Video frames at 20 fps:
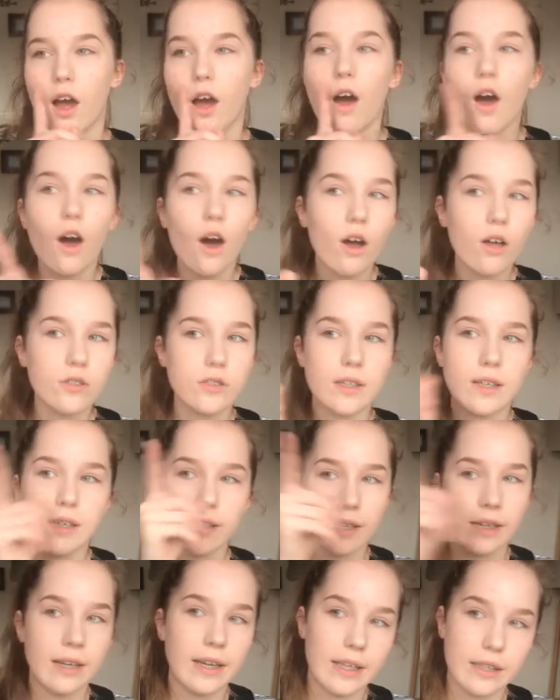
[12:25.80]
Also, you
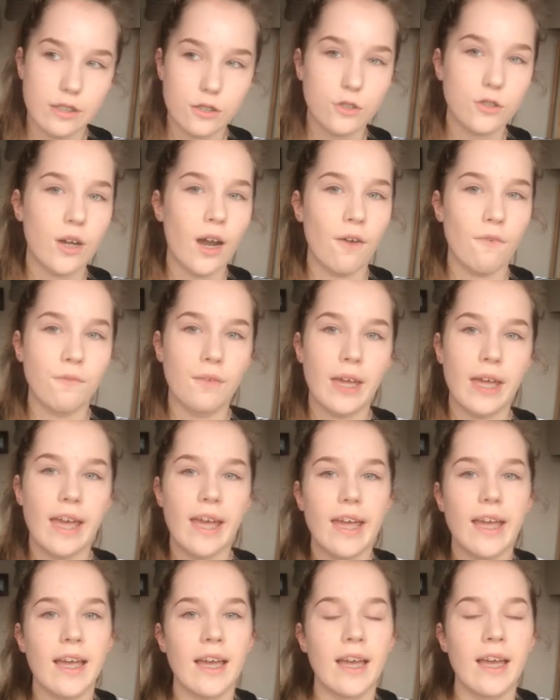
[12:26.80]
can hear the
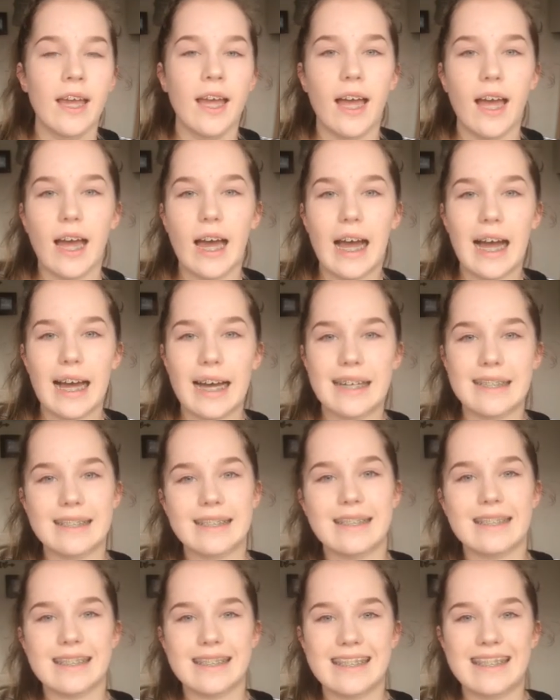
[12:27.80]
traffic,
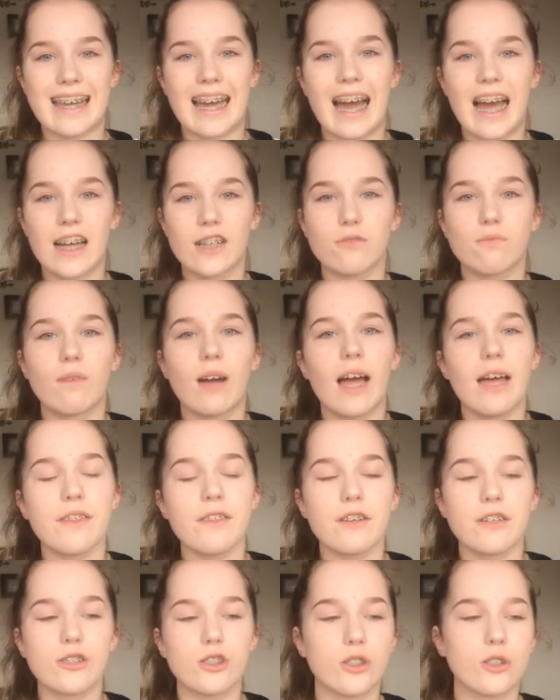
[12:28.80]
and yeah, I'd
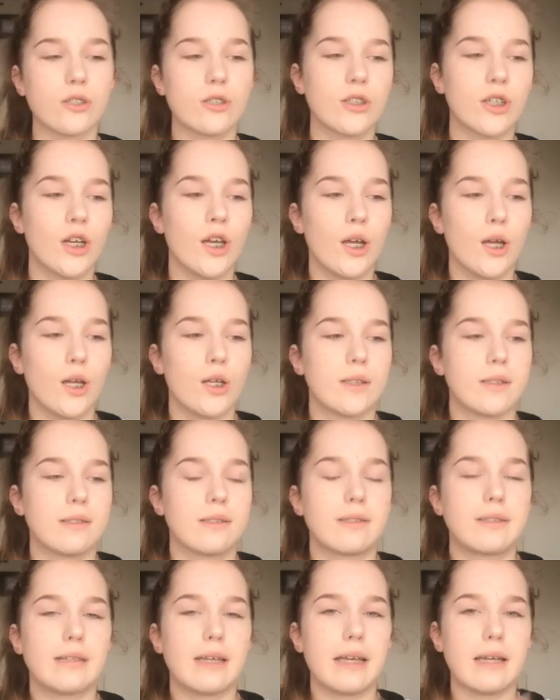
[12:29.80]
rather just
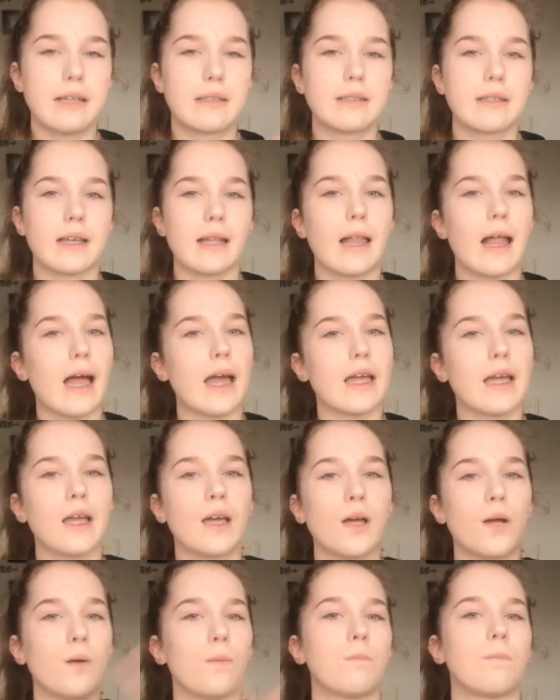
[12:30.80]
stick to like
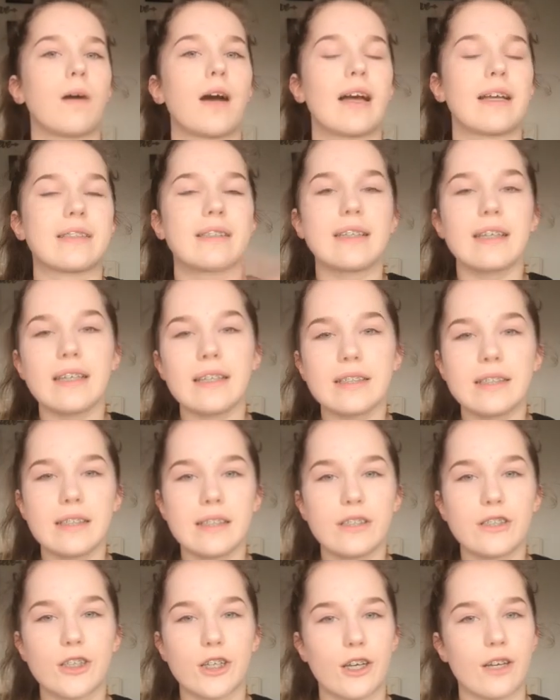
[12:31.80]
my singing
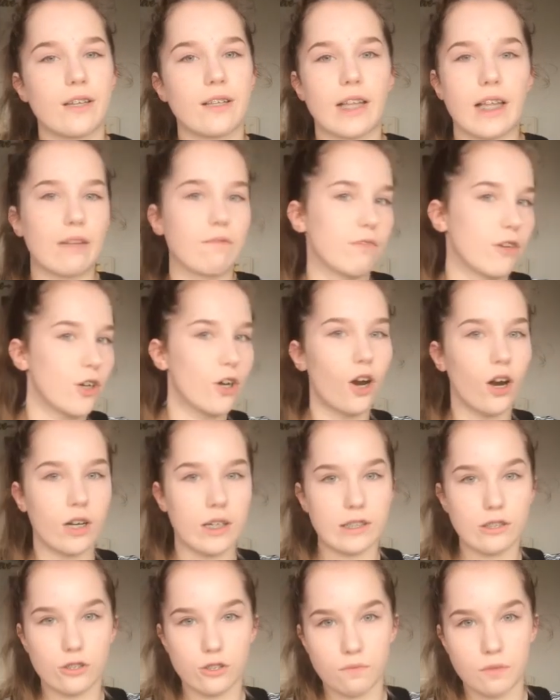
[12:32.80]
teacher like
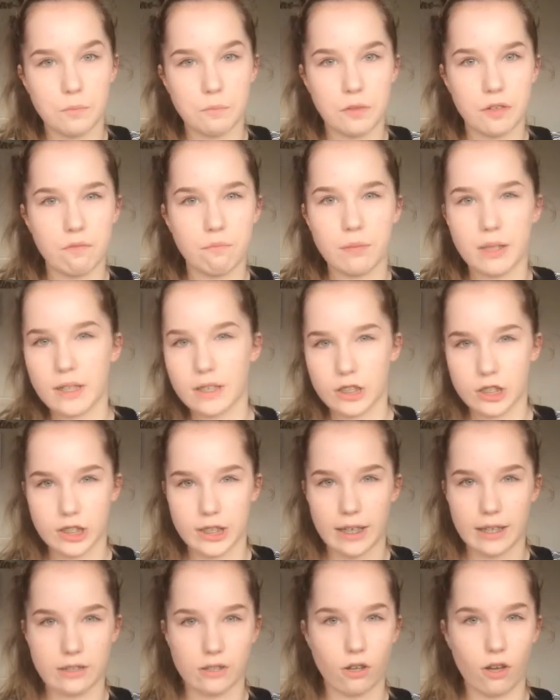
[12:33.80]
recorded something with me because she
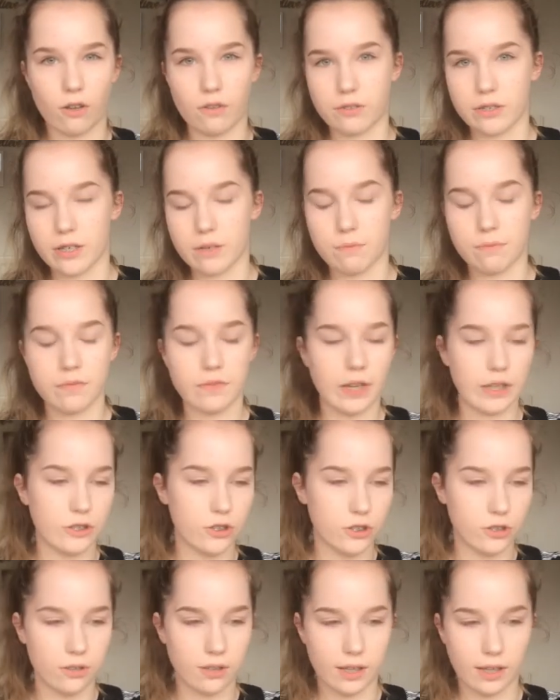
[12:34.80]
has all the
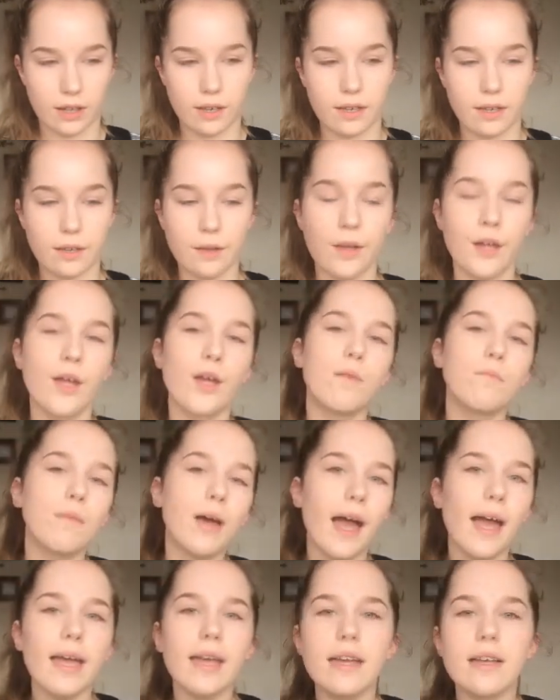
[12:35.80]
professional like
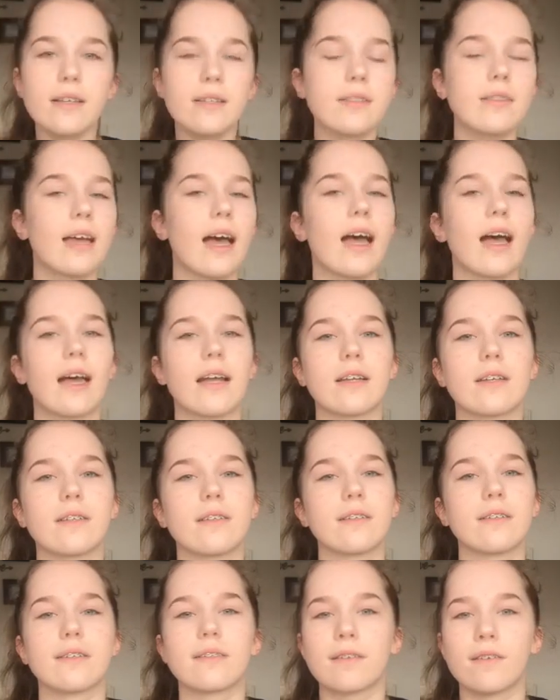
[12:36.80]
mics
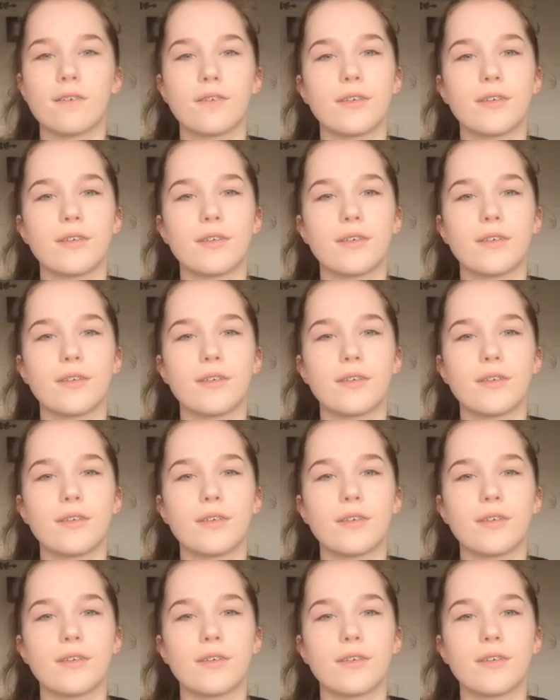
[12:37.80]
and